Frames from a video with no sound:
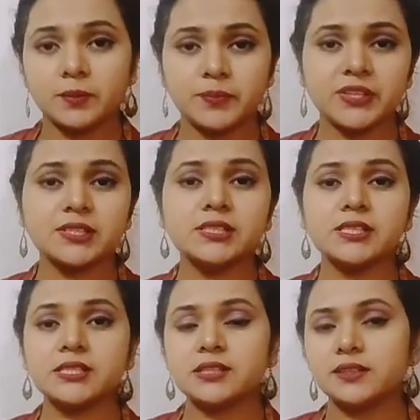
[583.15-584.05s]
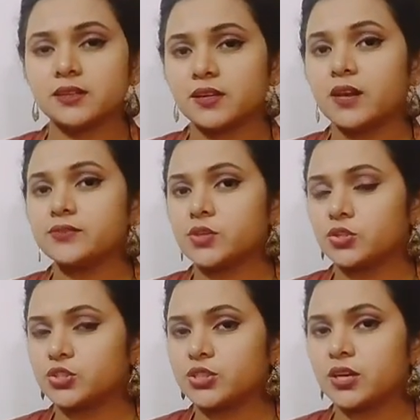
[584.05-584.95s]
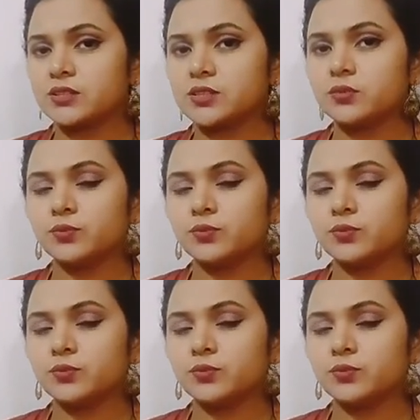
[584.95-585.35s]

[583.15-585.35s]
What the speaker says: presented in the graphs or charts,